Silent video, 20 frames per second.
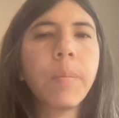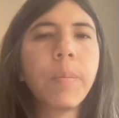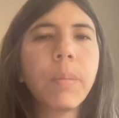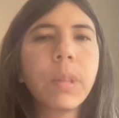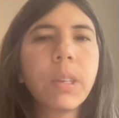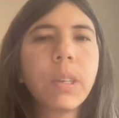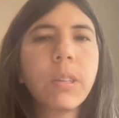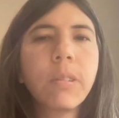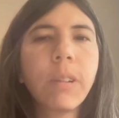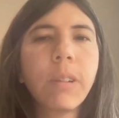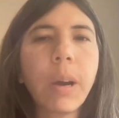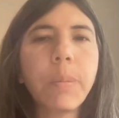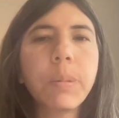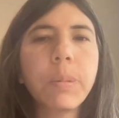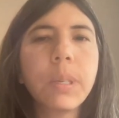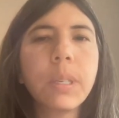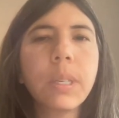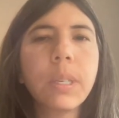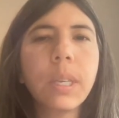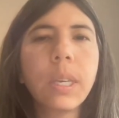traps
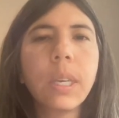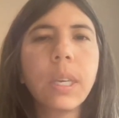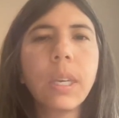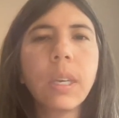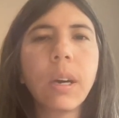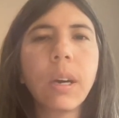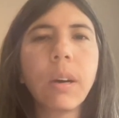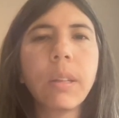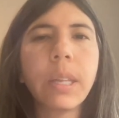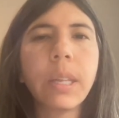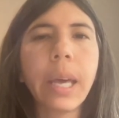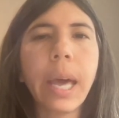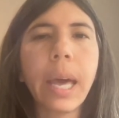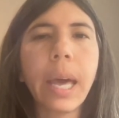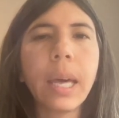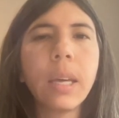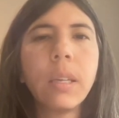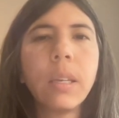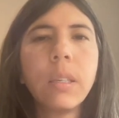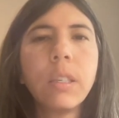this king on the
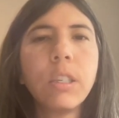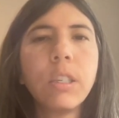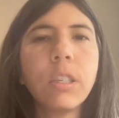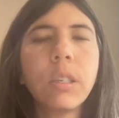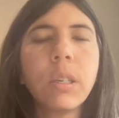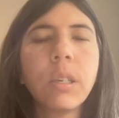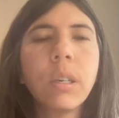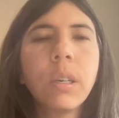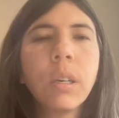edge.